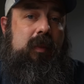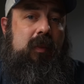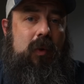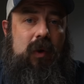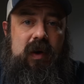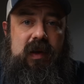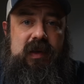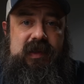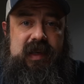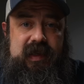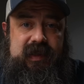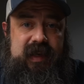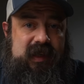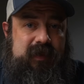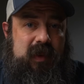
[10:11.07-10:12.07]
more
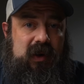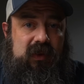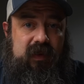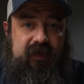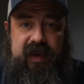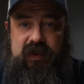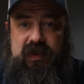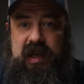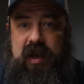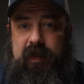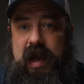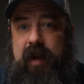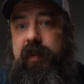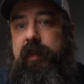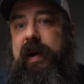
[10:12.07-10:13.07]
Z6 Mark III videos
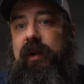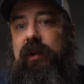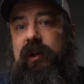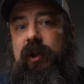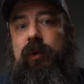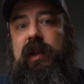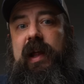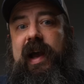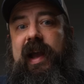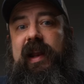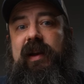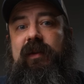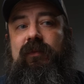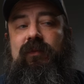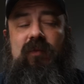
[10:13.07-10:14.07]
coming up about low
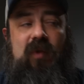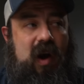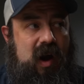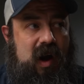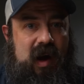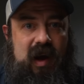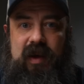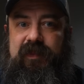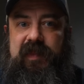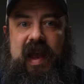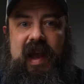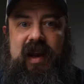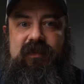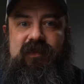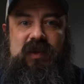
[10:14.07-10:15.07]
light, raw,
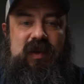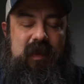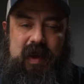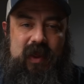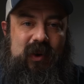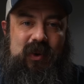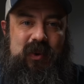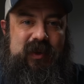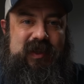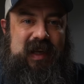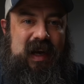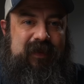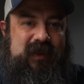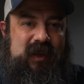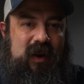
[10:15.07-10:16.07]
and some other cool
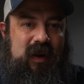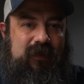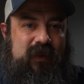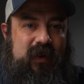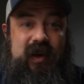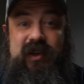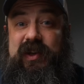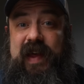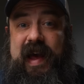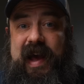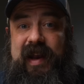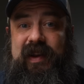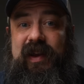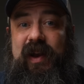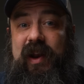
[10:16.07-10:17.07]
stuff. So if you're into
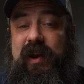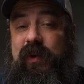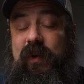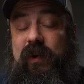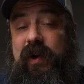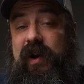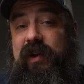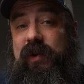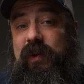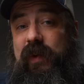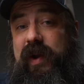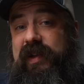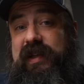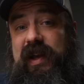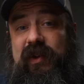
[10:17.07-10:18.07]
that and you, or you
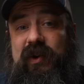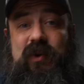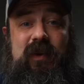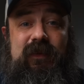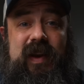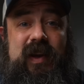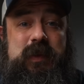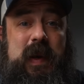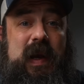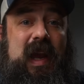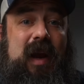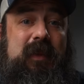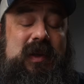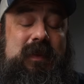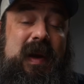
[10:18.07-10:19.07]
wanna see other cool videos about
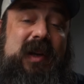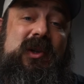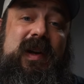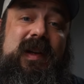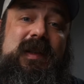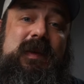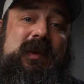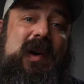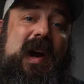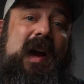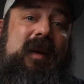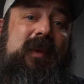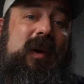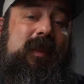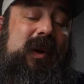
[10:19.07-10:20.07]
cameras, make sure you hit
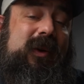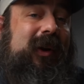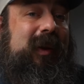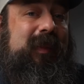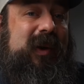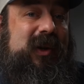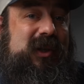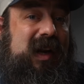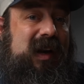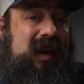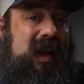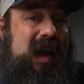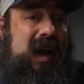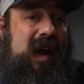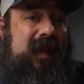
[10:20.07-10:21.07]
subscribe. It'd be greatly appreciated.
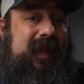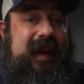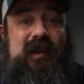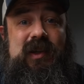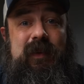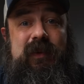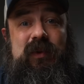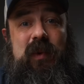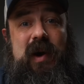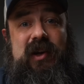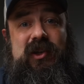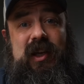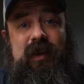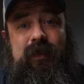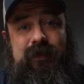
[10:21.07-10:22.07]
Thank you so much for
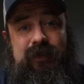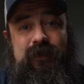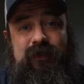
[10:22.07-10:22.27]
watching